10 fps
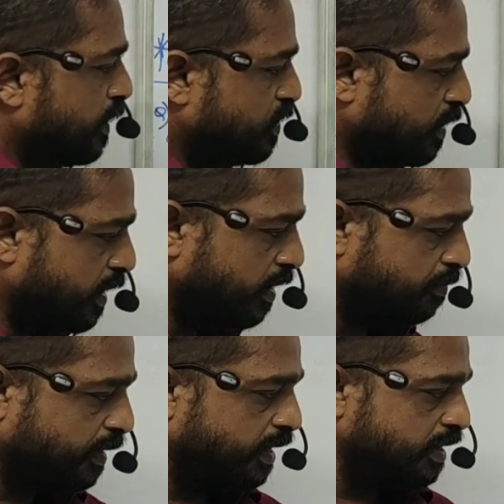So
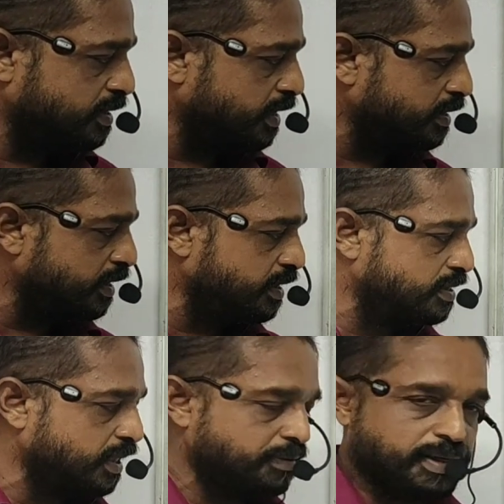here minus 18
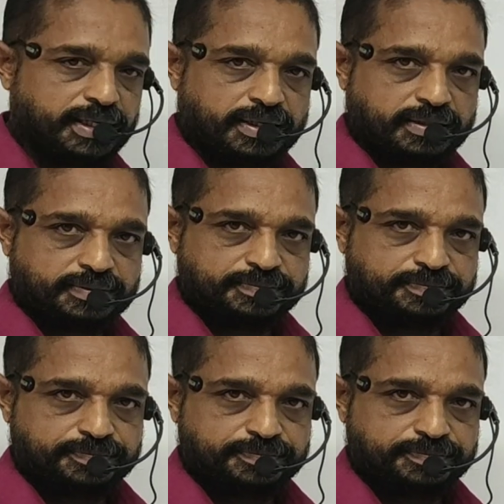is the remainder.